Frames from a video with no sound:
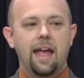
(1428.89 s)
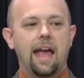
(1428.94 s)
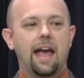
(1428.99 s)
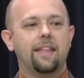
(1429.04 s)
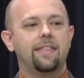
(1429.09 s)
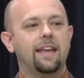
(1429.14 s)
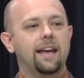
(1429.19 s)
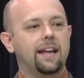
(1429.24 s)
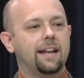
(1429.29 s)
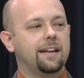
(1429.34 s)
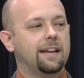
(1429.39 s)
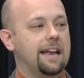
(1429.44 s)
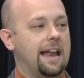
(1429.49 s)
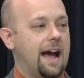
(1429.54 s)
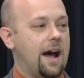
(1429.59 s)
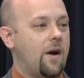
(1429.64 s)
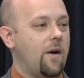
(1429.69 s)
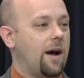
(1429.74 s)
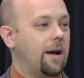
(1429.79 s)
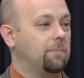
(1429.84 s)
And then
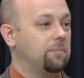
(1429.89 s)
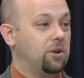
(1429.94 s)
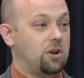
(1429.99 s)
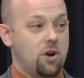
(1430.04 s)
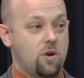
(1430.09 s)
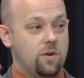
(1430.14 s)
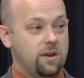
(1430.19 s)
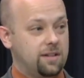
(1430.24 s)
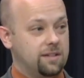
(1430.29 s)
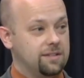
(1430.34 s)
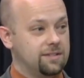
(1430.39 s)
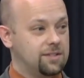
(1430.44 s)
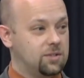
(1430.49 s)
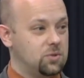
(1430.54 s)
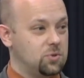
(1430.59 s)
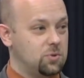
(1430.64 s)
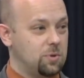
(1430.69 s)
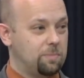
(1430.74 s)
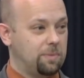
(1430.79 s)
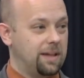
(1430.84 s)
now I'm going
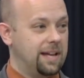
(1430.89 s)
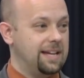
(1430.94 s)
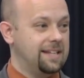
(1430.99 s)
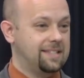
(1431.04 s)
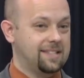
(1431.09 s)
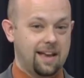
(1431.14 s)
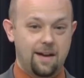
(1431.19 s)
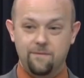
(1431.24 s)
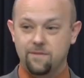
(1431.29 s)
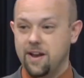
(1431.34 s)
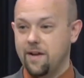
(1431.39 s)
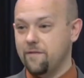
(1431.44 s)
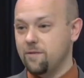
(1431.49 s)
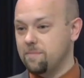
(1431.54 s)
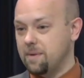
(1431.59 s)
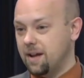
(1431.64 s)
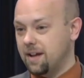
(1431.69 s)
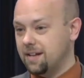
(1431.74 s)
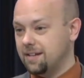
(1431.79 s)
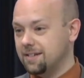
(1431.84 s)
to a place I've never
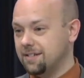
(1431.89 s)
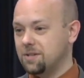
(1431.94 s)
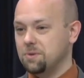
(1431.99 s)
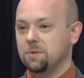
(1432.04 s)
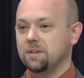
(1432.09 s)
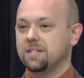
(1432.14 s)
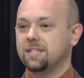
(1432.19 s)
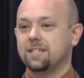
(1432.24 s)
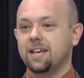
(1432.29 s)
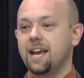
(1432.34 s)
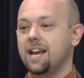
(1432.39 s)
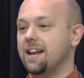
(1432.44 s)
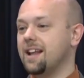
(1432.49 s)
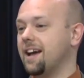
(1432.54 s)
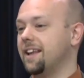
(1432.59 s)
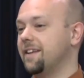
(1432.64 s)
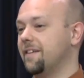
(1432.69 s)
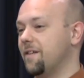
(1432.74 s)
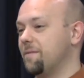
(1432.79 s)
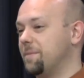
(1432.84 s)
been to, a state
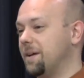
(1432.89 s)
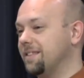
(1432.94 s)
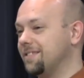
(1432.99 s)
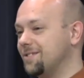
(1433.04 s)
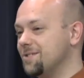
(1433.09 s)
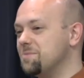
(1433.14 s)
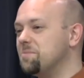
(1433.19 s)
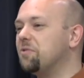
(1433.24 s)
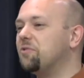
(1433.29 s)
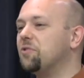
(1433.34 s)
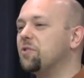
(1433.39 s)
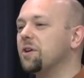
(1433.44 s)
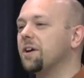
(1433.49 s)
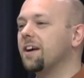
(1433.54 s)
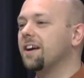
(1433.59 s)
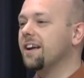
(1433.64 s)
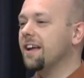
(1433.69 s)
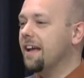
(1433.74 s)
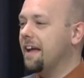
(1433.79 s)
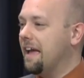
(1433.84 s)
I've never been to
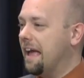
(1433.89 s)
before.